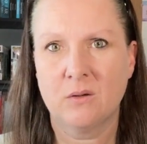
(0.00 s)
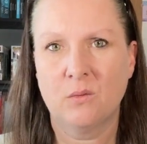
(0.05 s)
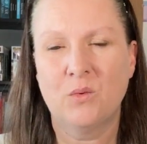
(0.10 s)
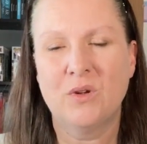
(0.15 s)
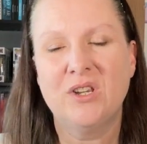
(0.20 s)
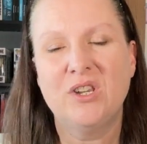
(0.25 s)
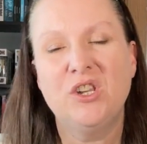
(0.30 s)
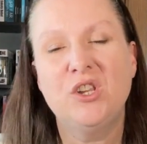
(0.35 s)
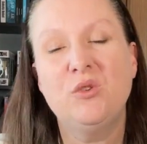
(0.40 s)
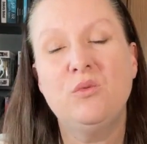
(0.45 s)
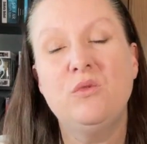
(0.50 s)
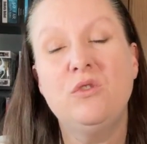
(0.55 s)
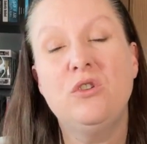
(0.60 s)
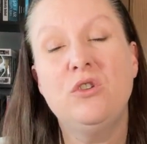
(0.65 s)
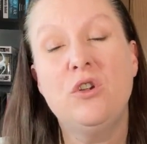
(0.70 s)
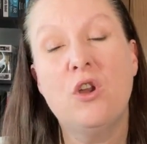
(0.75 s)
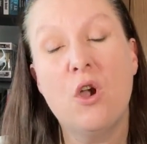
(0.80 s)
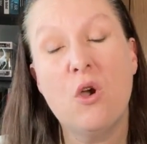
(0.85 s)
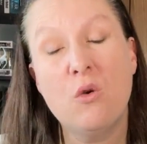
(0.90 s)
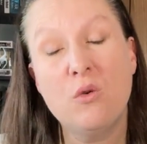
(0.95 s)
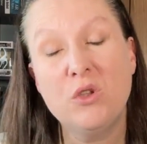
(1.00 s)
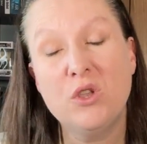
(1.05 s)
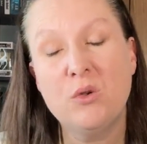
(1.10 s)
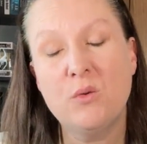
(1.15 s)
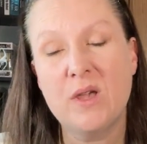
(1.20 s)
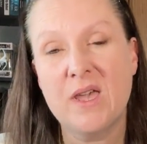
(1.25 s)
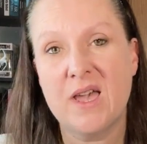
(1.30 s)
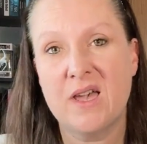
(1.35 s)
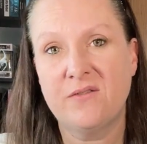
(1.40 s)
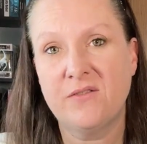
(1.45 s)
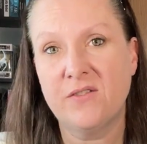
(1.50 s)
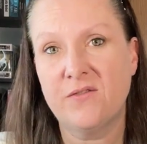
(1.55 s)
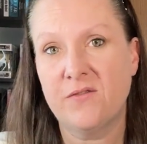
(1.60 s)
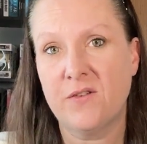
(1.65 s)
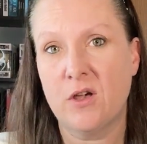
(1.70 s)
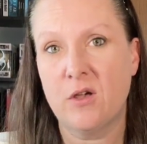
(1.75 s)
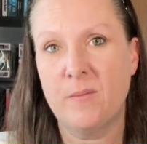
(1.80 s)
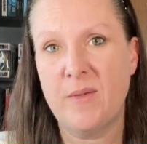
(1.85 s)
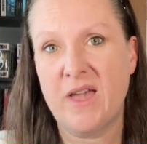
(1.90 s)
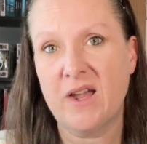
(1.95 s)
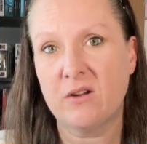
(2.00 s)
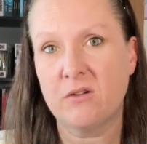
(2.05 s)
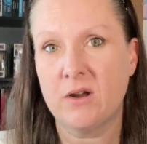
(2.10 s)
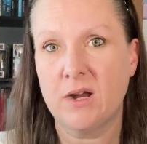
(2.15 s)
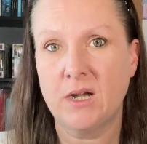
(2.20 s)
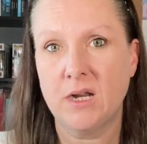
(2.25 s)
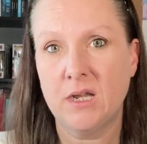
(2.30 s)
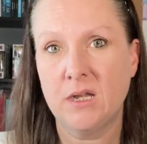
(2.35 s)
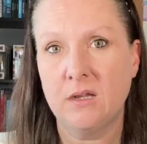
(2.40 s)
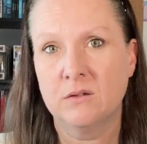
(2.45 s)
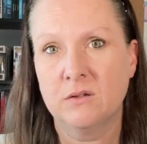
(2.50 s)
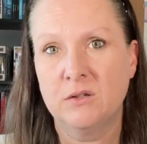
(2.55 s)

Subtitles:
When you know you have a fallback ready,